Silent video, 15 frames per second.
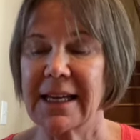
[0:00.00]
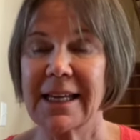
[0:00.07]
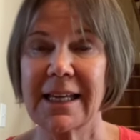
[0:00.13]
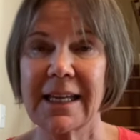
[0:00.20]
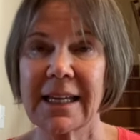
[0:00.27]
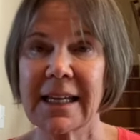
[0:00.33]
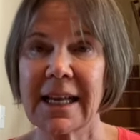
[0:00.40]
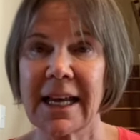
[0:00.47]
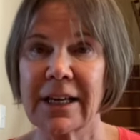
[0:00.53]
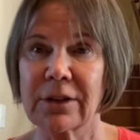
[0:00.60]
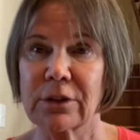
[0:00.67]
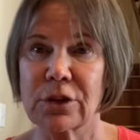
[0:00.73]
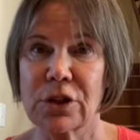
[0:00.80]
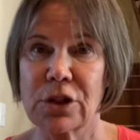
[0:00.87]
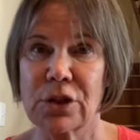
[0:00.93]

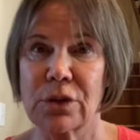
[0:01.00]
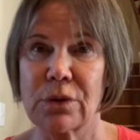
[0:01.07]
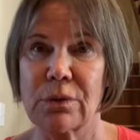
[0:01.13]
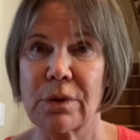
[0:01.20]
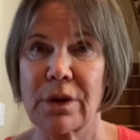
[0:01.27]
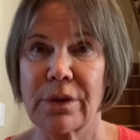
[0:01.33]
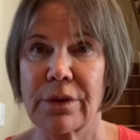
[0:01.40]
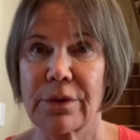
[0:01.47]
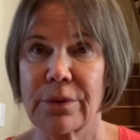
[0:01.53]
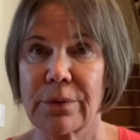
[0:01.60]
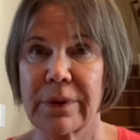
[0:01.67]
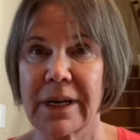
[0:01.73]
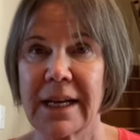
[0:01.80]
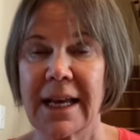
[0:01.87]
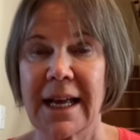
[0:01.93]
Inhale 2,
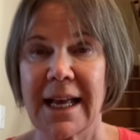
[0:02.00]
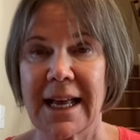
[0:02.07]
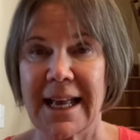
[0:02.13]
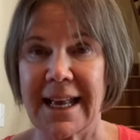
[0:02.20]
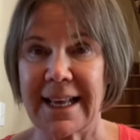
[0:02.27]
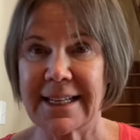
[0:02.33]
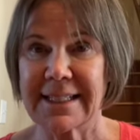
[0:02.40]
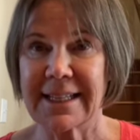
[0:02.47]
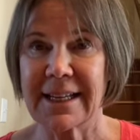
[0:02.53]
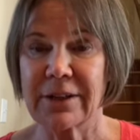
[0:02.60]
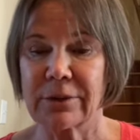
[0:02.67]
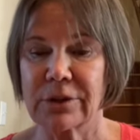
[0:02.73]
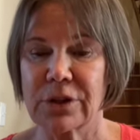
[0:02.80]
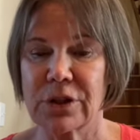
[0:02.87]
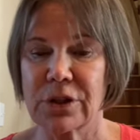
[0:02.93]
3, exhale
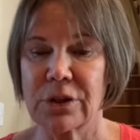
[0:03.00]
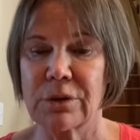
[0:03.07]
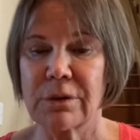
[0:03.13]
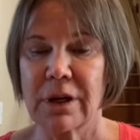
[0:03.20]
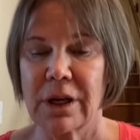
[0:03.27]
2,